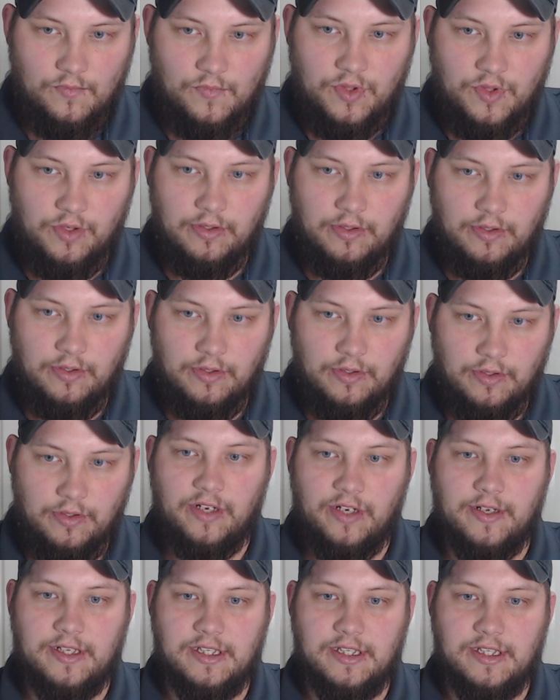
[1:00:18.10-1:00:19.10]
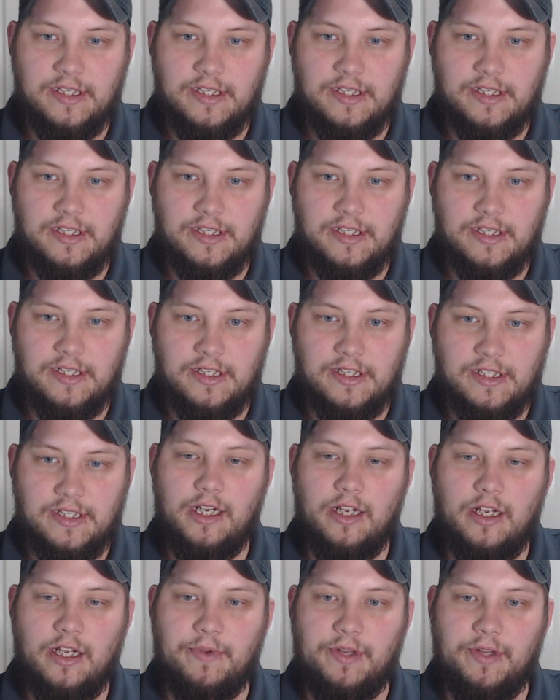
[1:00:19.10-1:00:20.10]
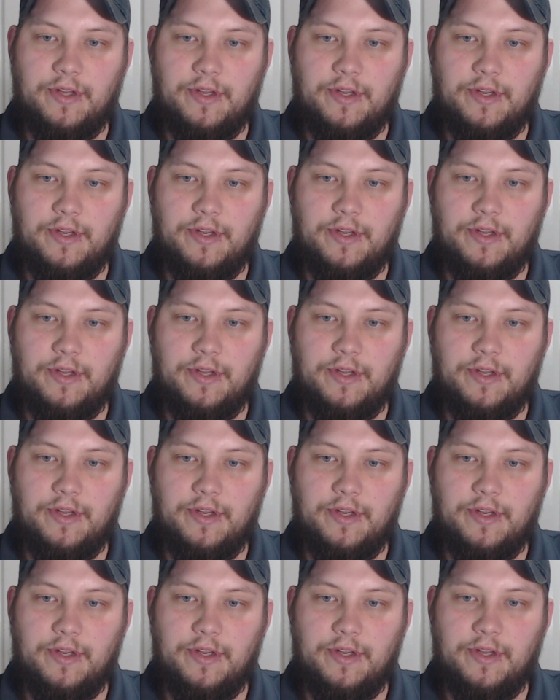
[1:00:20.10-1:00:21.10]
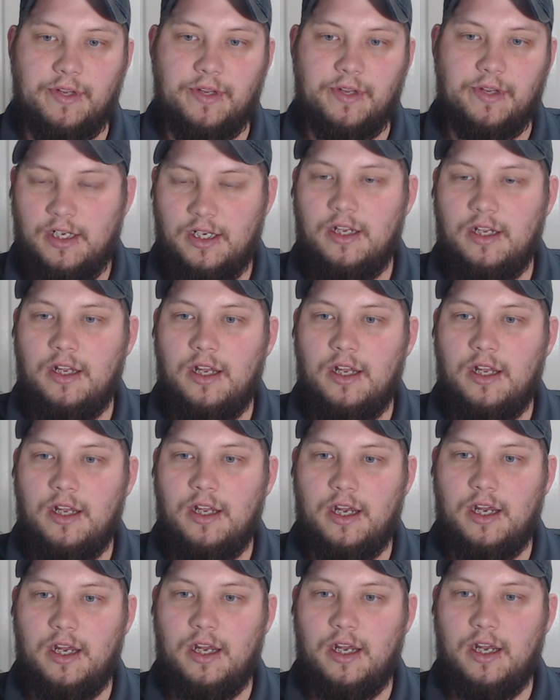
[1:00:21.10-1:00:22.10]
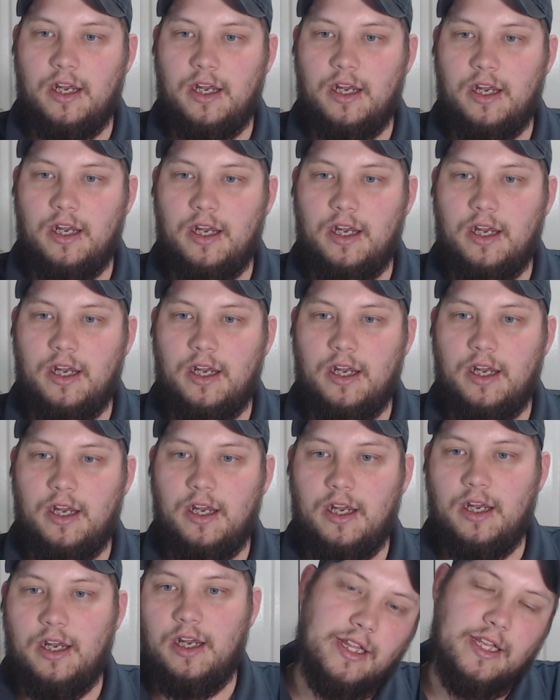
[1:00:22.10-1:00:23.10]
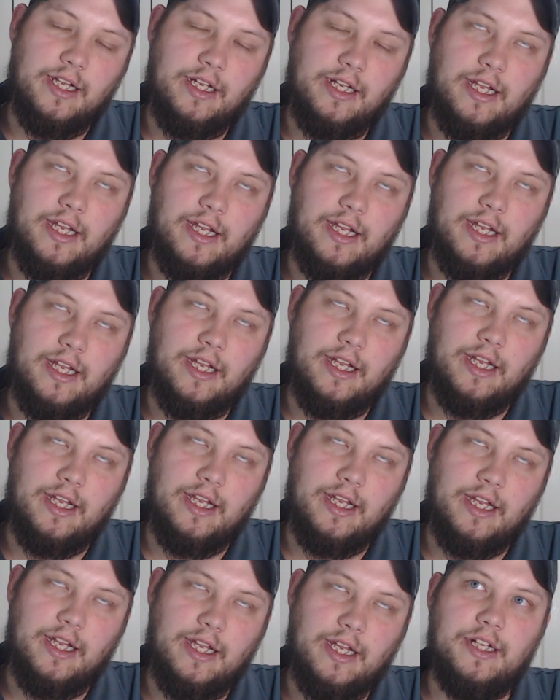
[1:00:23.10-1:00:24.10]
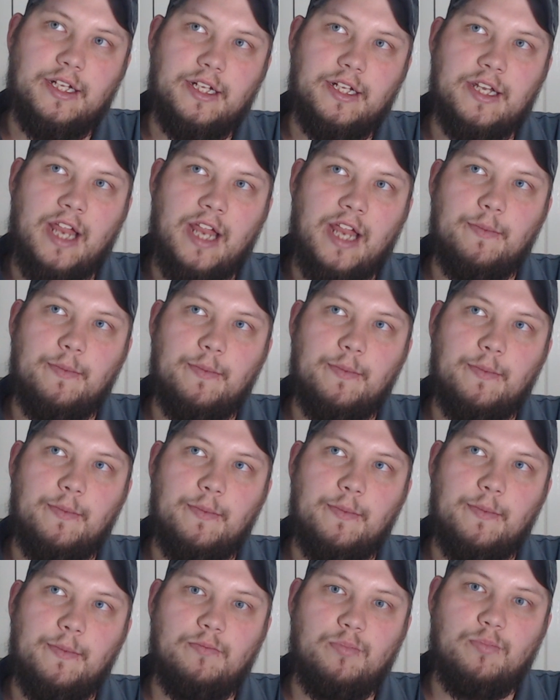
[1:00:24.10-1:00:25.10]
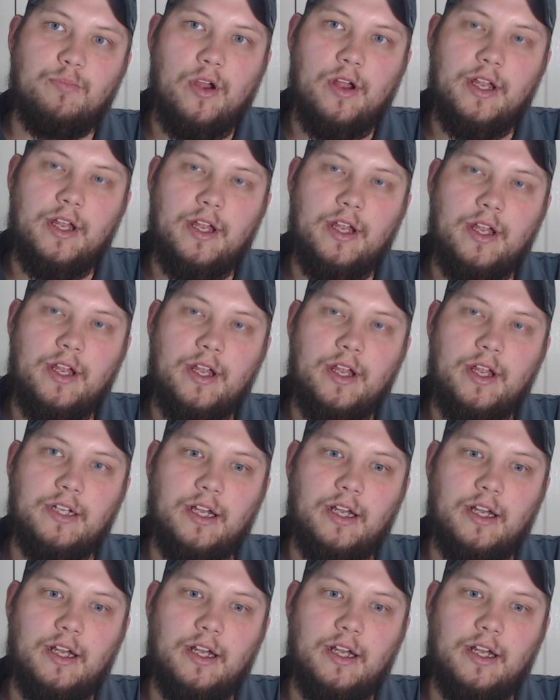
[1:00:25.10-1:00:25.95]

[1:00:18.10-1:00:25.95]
New Levels video has a link to the Diagun with US support. I think there's a link in my thing that's an Amazon product.